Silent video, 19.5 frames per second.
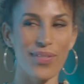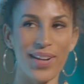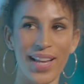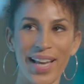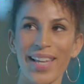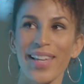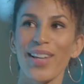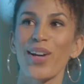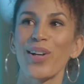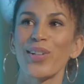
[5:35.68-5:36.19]

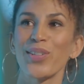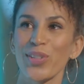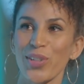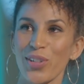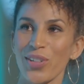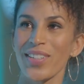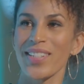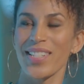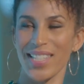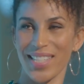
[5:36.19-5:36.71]
Fly
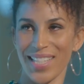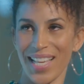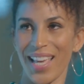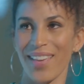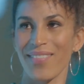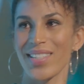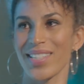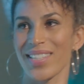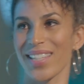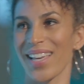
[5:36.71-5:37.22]
Under This
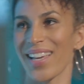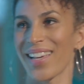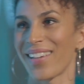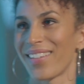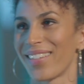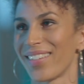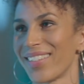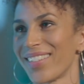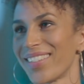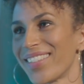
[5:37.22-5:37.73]
Heavy
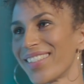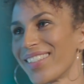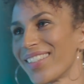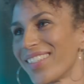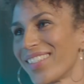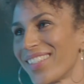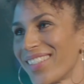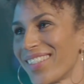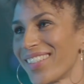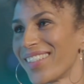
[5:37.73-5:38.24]
Sky.
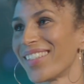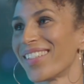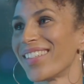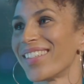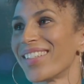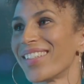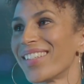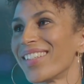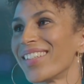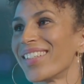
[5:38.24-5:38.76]
Okay,
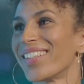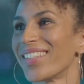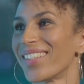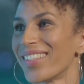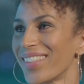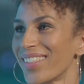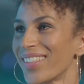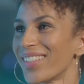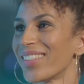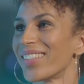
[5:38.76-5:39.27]
very nice. We're
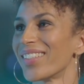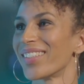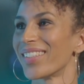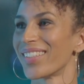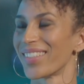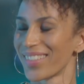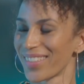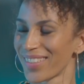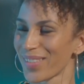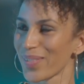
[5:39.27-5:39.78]
gonna listen
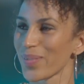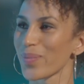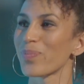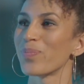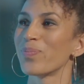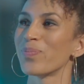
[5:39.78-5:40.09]
to it.